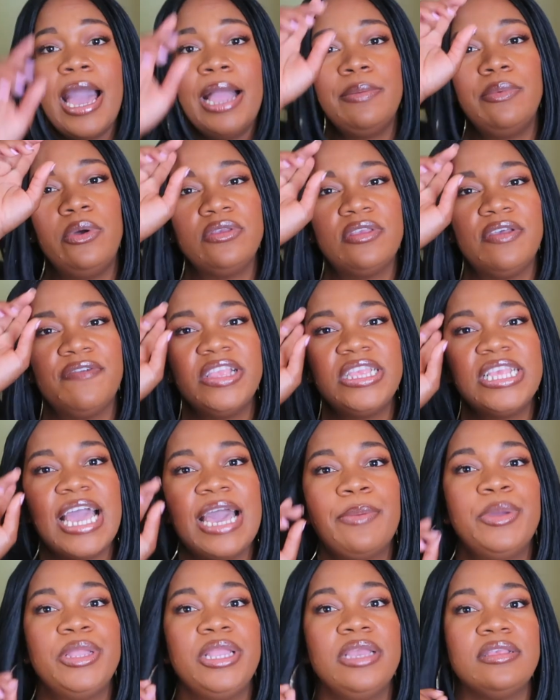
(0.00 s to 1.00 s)
And most of the
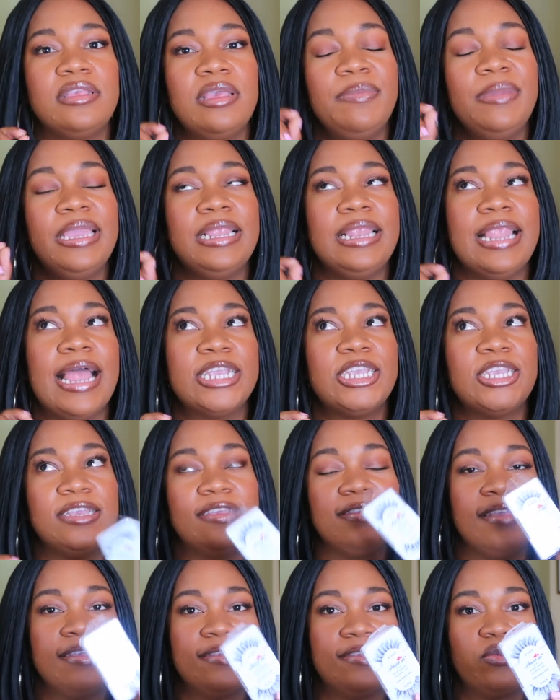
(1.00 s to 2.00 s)
time when you see me in
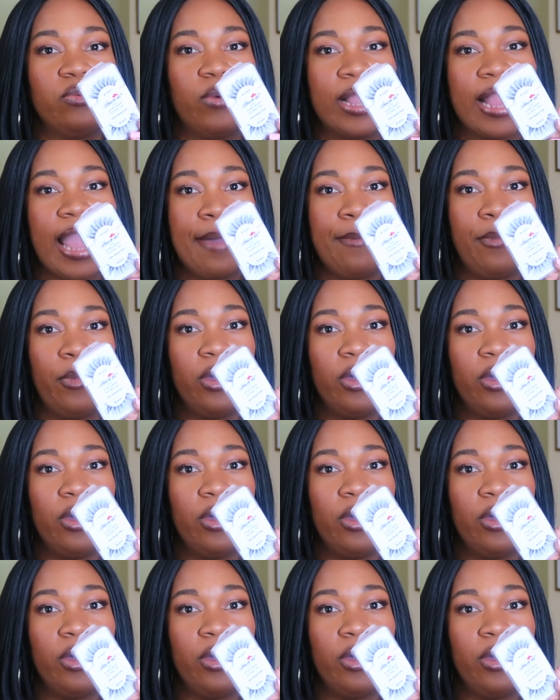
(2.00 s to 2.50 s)
lashes, this is what I'm